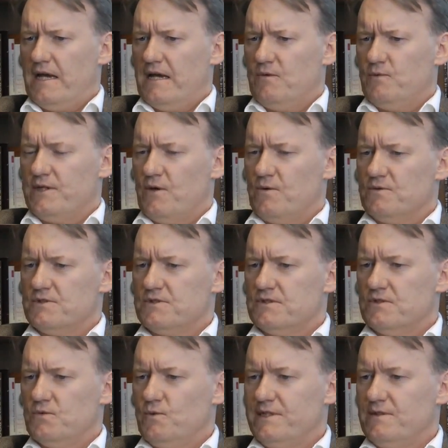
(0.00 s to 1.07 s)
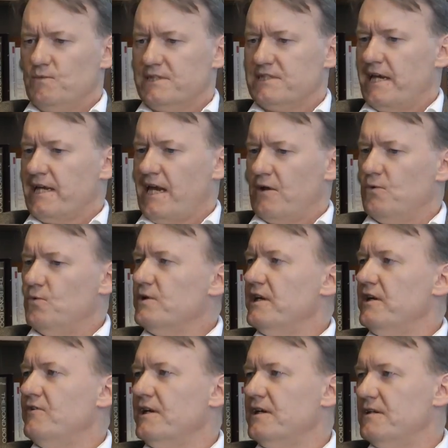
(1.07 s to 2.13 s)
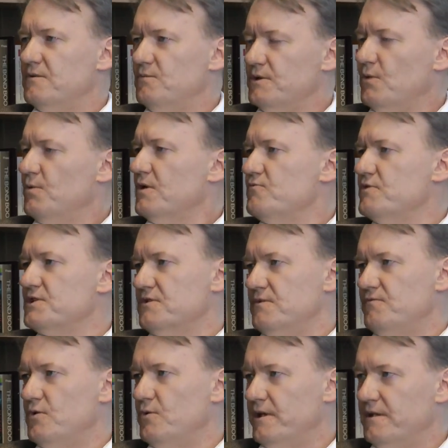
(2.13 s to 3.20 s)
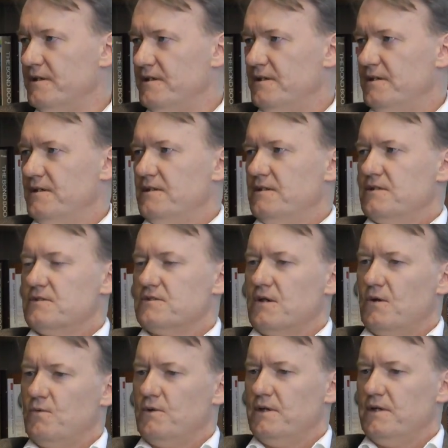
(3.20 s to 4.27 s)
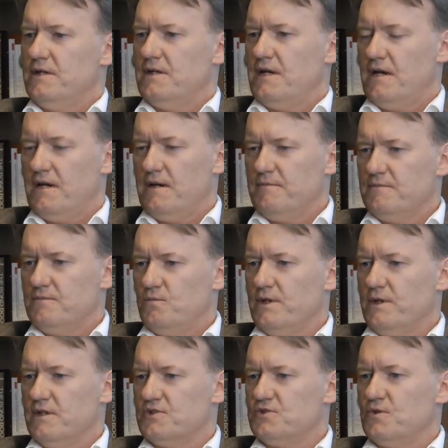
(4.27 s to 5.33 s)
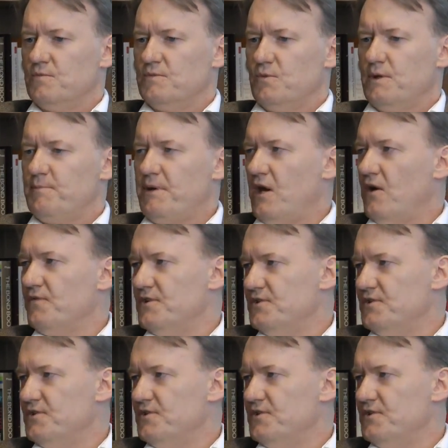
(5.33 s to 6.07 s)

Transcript: we take out all gearing. We don't want a risk of ruin. Okay. So we assume that we pay off